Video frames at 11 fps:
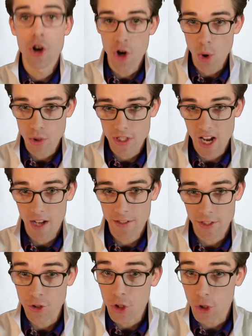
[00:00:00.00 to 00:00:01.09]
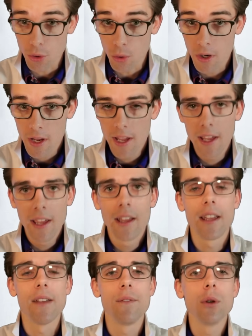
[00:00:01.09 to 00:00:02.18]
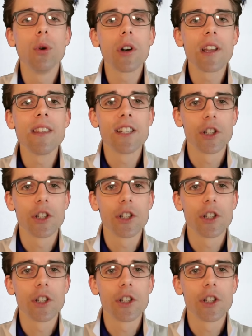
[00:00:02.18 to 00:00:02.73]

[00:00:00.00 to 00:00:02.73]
knows not to do. If you look in the